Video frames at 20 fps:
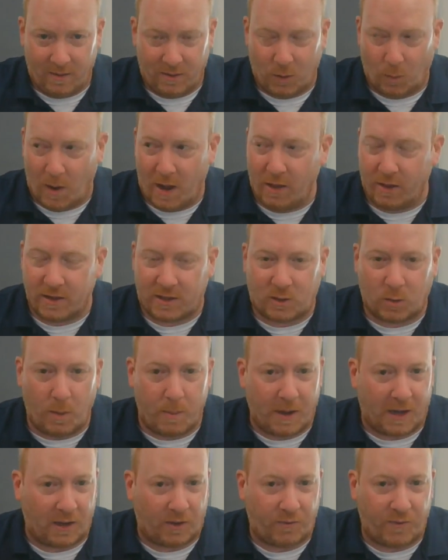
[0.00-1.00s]
The whale is
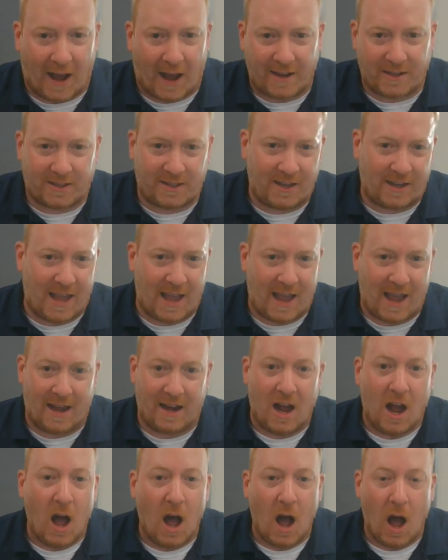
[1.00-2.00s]
swimming as fast as it
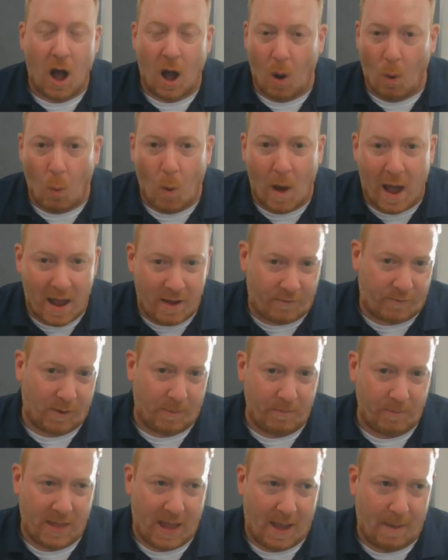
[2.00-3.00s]
can away
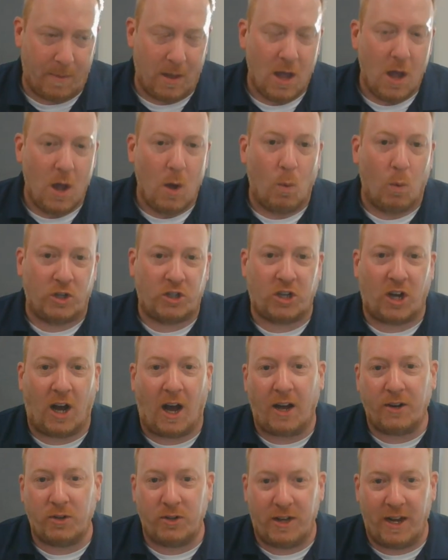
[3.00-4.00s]
from them, which
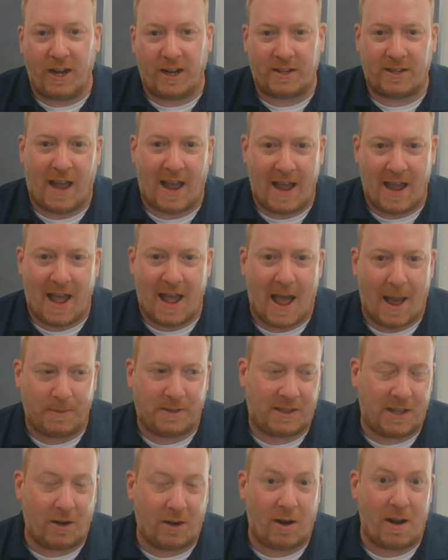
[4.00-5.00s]
contradicts
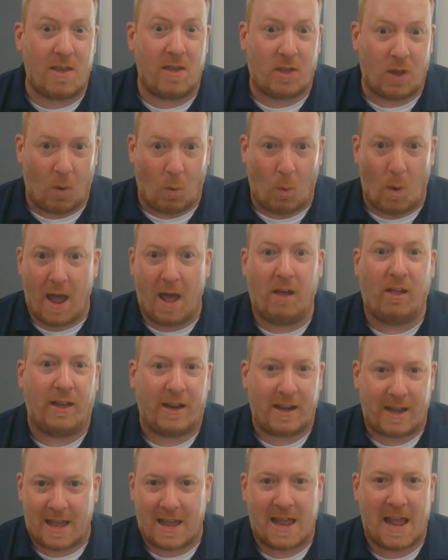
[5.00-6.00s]
Ahab's theory that the whale
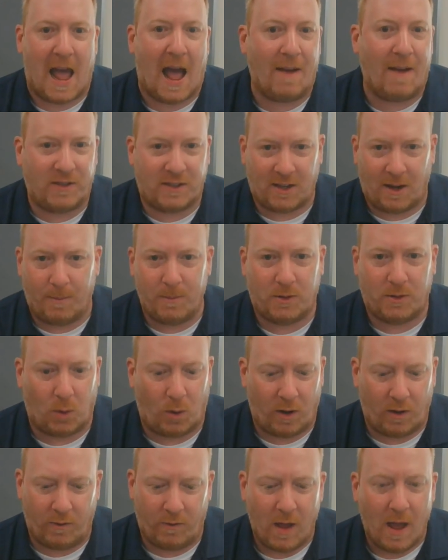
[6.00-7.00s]
and he have some
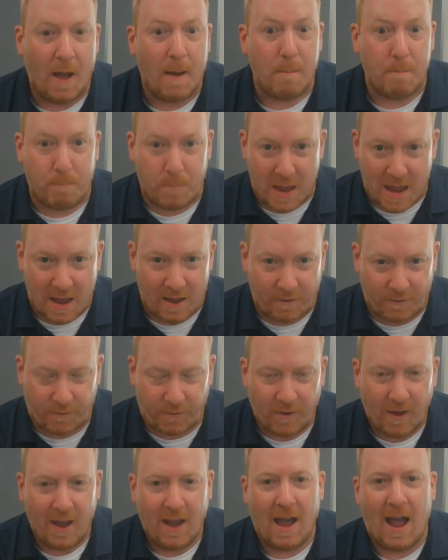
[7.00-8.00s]
sort of
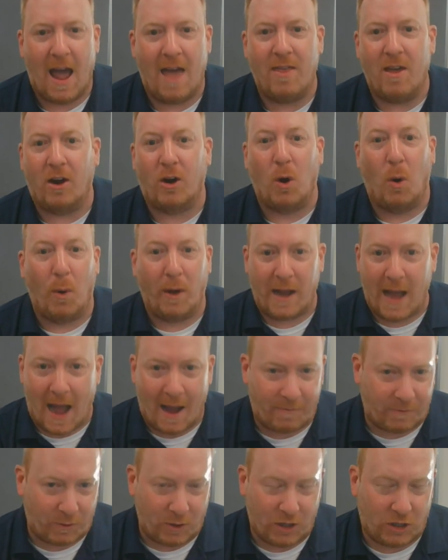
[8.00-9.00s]
beef and they're going
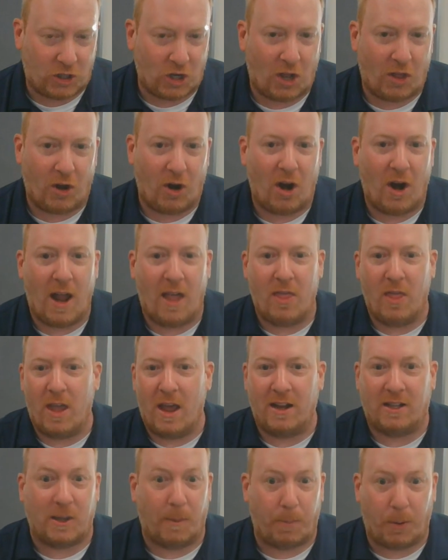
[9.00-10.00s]
after each other and
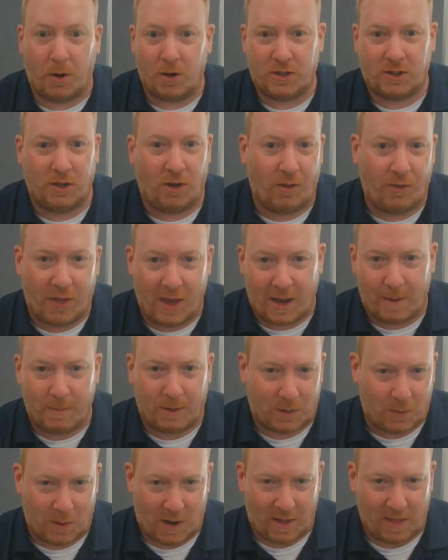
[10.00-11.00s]
it's a personal thing
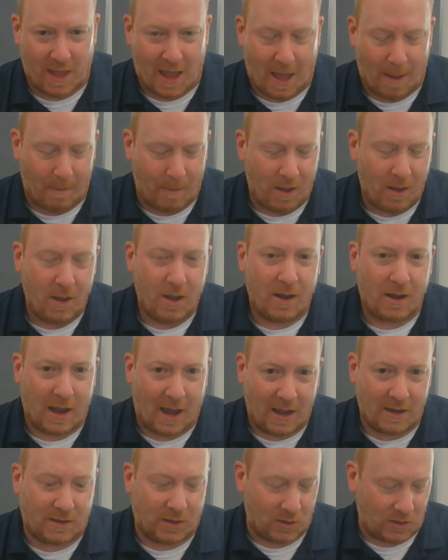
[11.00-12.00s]
between them.
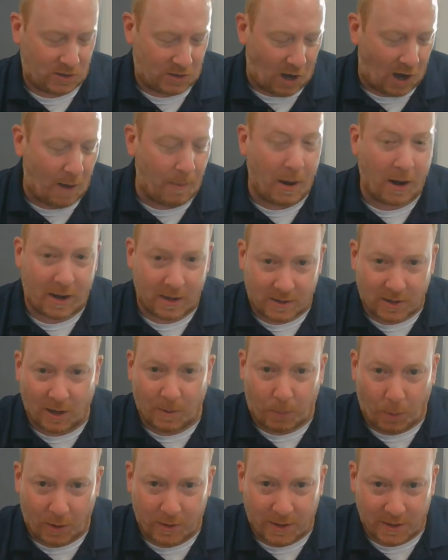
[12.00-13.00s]
Okay, so Starbuck is going
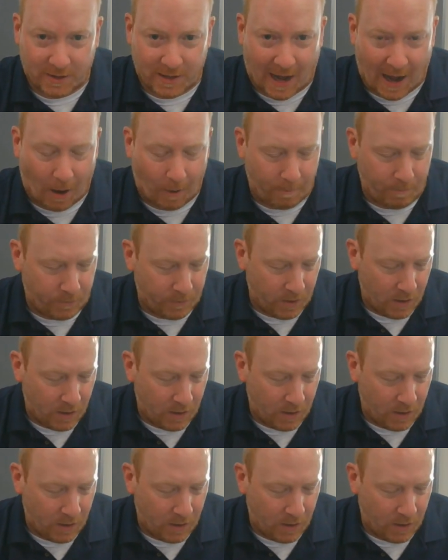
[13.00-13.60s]
to point this out.